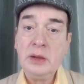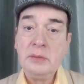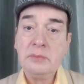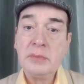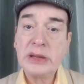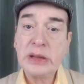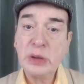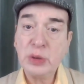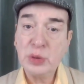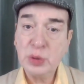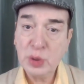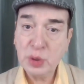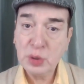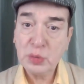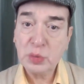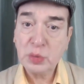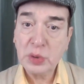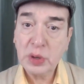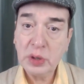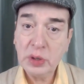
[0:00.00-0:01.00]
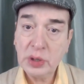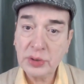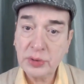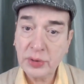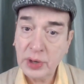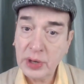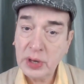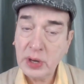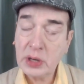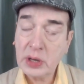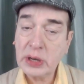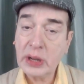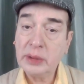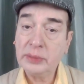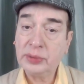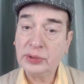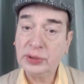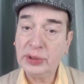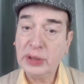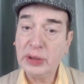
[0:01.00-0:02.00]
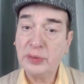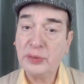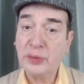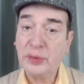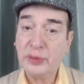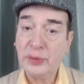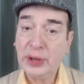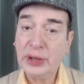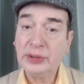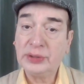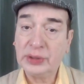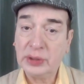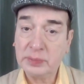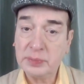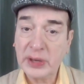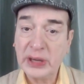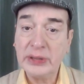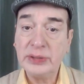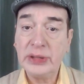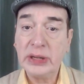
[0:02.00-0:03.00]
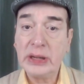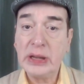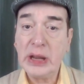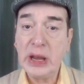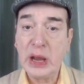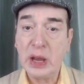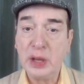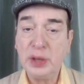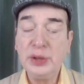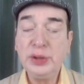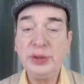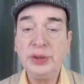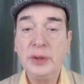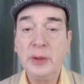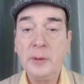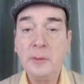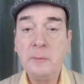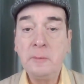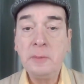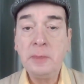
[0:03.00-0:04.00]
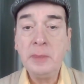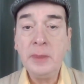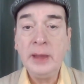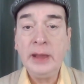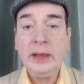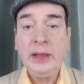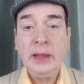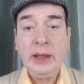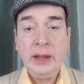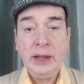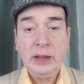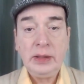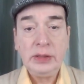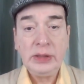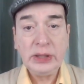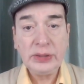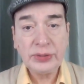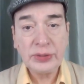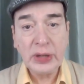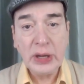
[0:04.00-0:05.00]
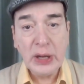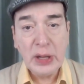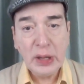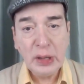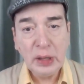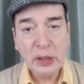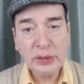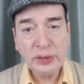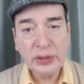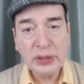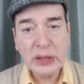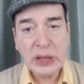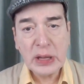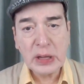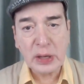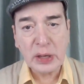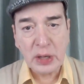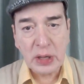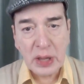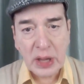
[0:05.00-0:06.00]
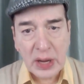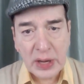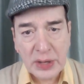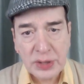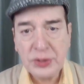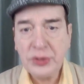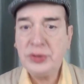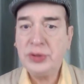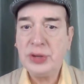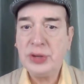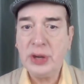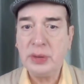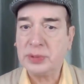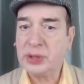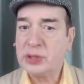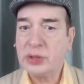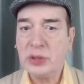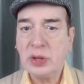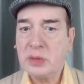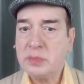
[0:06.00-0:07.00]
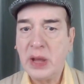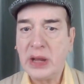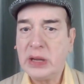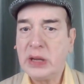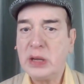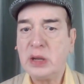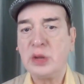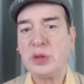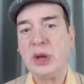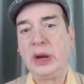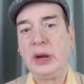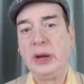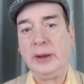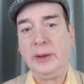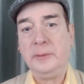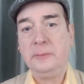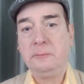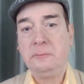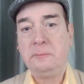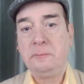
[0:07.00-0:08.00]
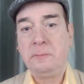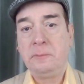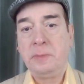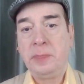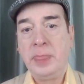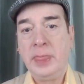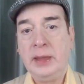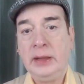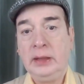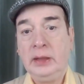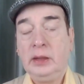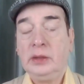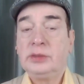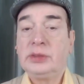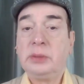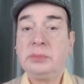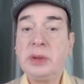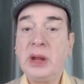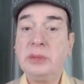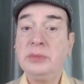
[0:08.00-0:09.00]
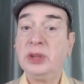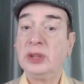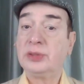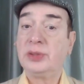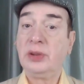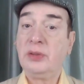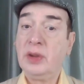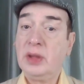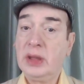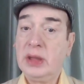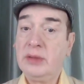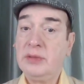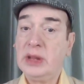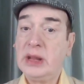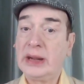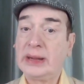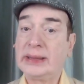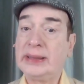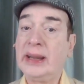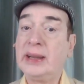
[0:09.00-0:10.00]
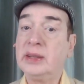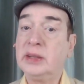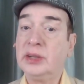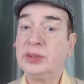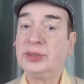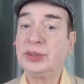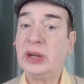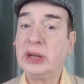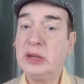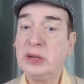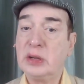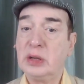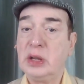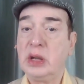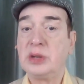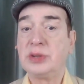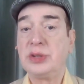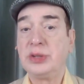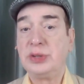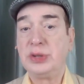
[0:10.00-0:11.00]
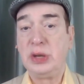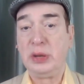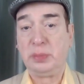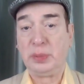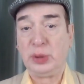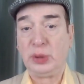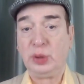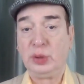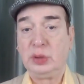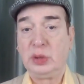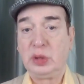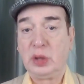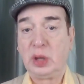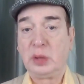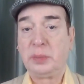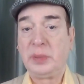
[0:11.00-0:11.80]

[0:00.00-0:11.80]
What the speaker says: But you know, the trend that I'm seeing very surprisingly is this girl is in a relationship. She's not married to the guy. Sometimes it's even a clandestine relationship, you know. Her